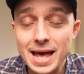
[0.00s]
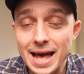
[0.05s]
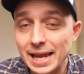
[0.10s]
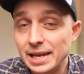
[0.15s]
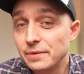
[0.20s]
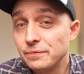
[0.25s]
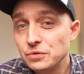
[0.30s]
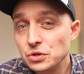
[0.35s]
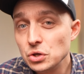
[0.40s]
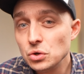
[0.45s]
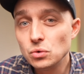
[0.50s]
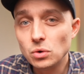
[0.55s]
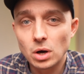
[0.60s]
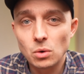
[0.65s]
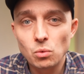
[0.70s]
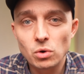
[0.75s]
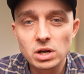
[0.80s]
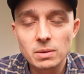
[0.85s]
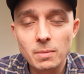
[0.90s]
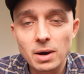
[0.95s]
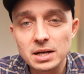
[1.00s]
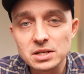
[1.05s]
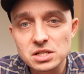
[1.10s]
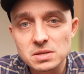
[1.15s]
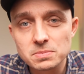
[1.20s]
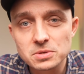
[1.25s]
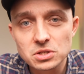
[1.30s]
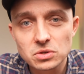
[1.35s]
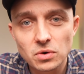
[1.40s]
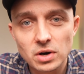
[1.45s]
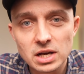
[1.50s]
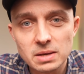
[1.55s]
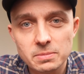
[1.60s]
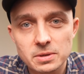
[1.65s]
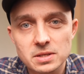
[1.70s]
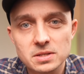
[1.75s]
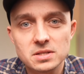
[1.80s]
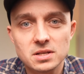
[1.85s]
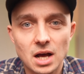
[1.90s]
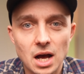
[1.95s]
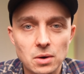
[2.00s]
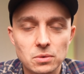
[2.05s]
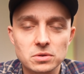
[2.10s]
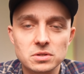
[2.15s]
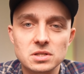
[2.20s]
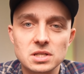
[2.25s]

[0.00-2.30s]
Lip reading: And if you are one of my subscribers, I will